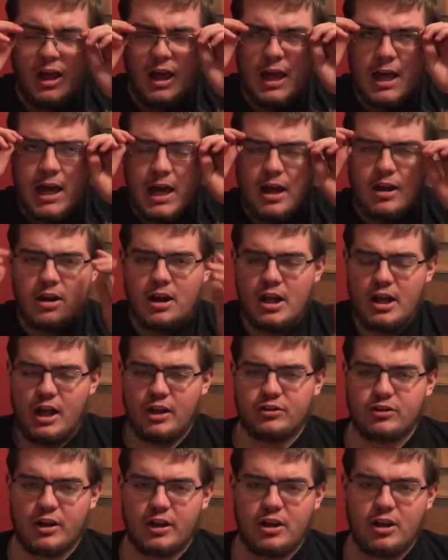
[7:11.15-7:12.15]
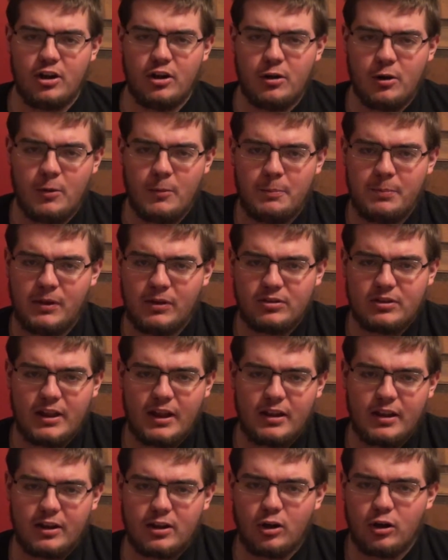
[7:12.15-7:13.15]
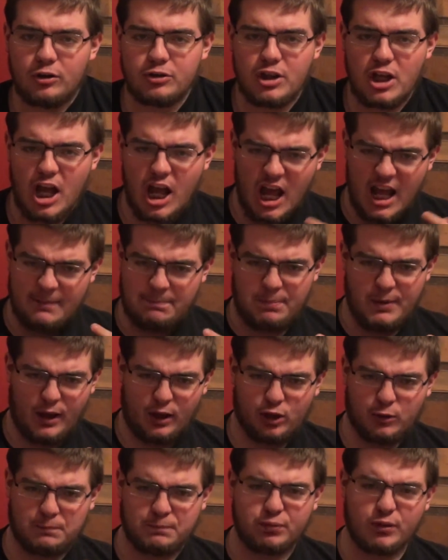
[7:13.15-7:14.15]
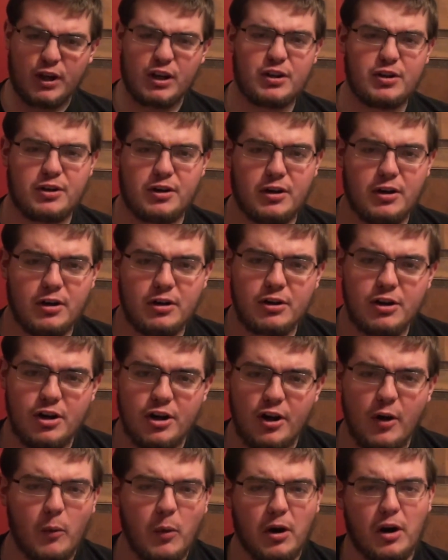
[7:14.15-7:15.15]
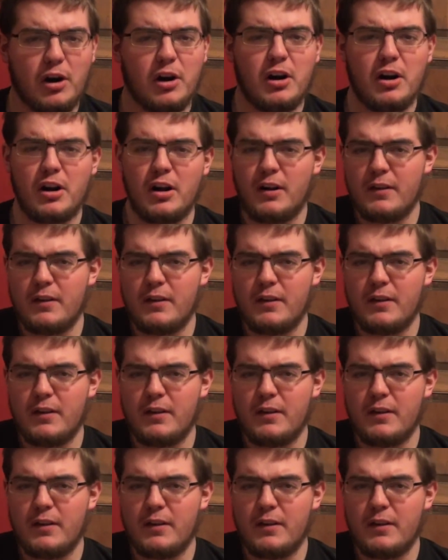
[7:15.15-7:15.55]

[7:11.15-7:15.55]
and it's like, this thing they call it the apex predator. Where